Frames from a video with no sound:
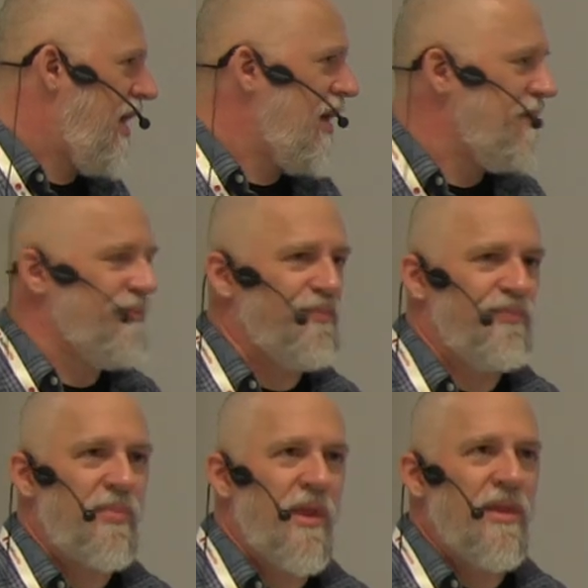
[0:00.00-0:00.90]

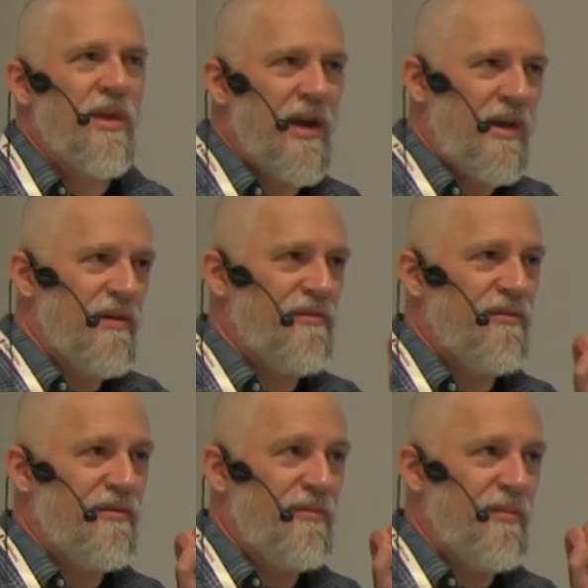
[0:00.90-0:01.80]
um, the kind
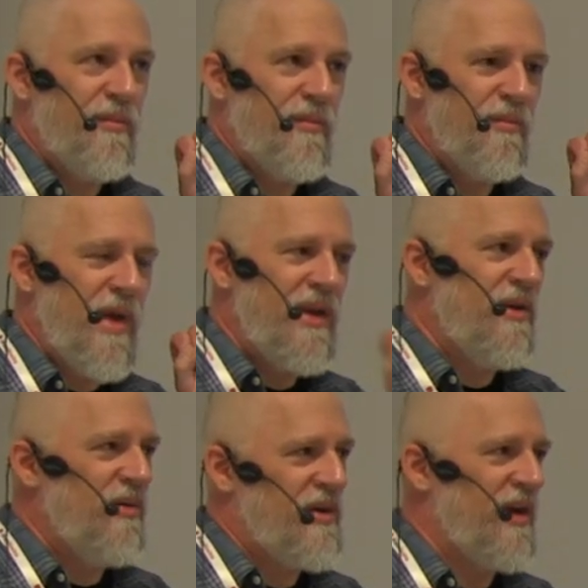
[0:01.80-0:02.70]
of
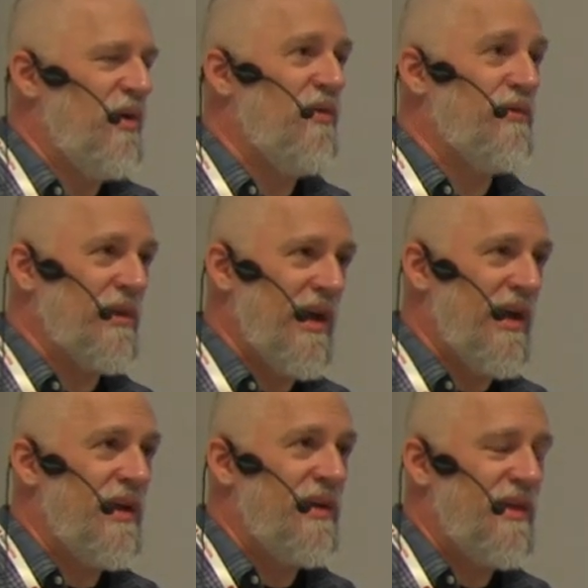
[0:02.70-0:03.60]
menu kind of
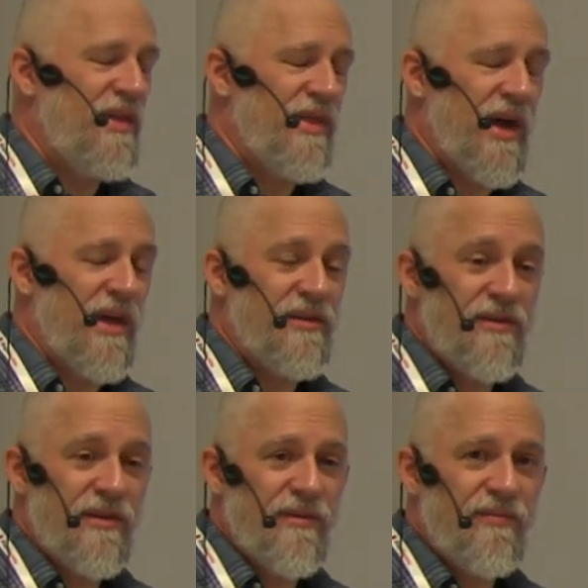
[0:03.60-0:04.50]
overlay that